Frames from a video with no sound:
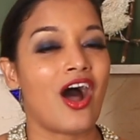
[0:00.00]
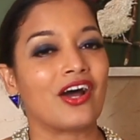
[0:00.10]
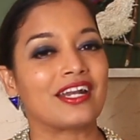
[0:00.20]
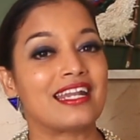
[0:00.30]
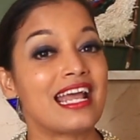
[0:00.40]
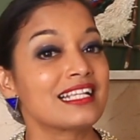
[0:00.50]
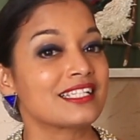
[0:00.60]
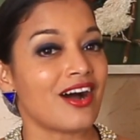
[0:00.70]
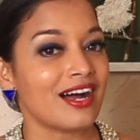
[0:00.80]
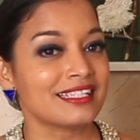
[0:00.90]
Our
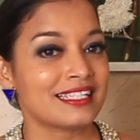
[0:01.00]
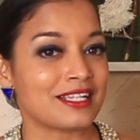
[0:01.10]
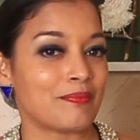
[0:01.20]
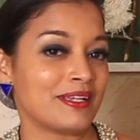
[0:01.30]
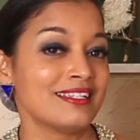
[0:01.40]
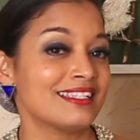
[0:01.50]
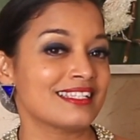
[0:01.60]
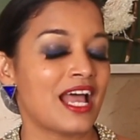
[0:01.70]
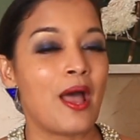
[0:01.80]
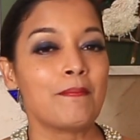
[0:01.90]
next artist up
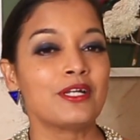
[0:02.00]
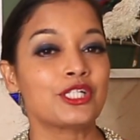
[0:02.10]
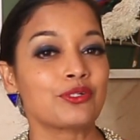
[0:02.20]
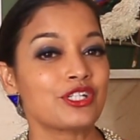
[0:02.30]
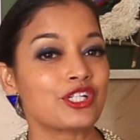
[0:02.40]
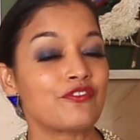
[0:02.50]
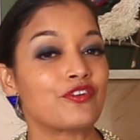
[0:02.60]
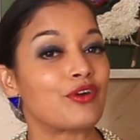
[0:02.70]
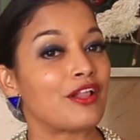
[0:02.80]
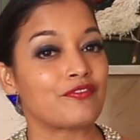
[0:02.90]
is Patricia
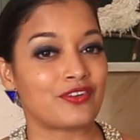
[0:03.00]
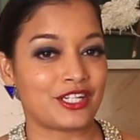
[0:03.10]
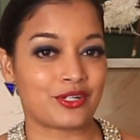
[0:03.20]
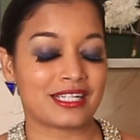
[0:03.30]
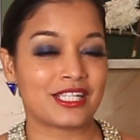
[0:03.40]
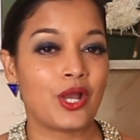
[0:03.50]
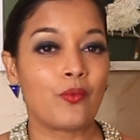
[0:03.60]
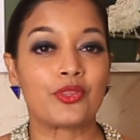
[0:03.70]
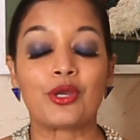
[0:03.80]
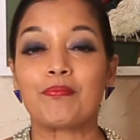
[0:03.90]
Farrell-Fredericks,
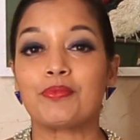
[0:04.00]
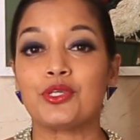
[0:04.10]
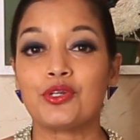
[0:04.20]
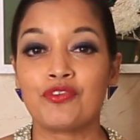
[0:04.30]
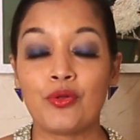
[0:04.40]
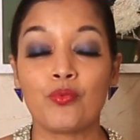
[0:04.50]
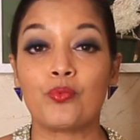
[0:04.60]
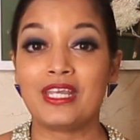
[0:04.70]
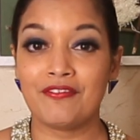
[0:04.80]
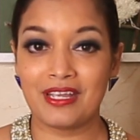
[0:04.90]
with her beautiful
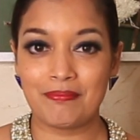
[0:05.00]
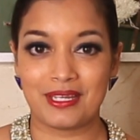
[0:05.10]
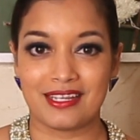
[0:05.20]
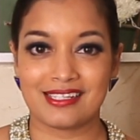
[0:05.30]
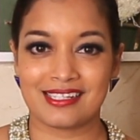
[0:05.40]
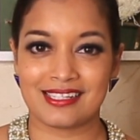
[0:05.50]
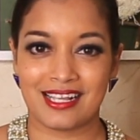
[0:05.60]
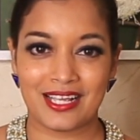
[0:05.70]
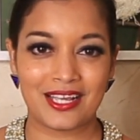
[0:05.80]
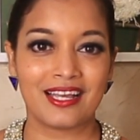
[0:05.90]
weaving piece,
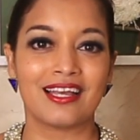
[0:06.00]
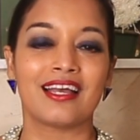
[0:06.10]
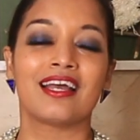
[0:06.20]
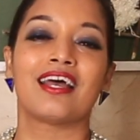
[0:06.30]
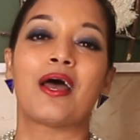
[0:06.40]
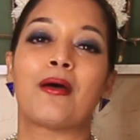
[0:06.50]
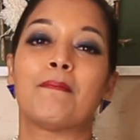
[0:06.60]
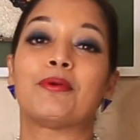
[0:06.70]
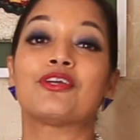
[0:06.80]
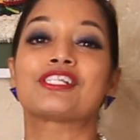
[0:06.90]

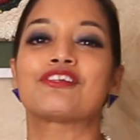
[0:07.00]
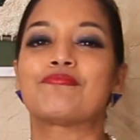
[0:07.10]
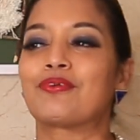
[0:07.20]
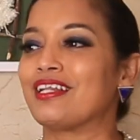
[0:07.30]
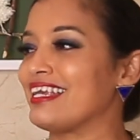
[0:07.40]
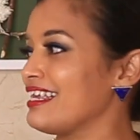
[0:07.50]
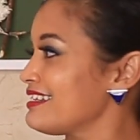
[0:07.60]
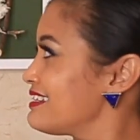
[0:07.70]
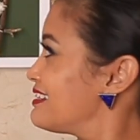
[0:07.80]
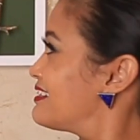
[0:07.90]
Burst of
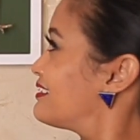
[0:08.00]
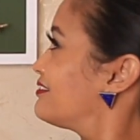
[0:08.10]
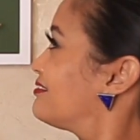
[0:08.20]
Brilliance.